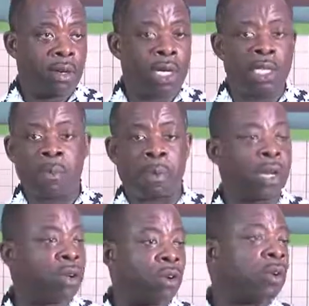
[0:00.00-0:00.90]
is
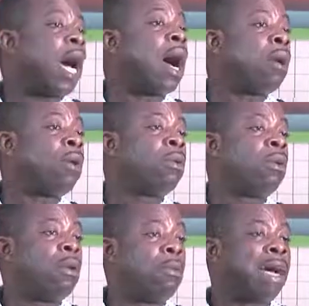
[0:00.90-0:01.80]
dependent on how
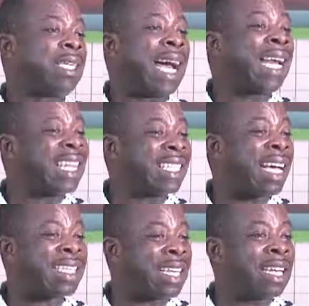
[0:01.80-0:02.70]
much others
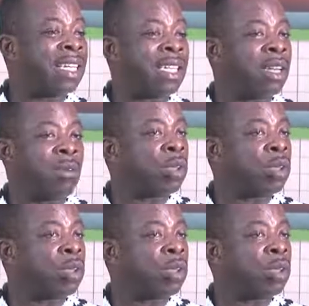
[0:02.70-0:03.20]
are selling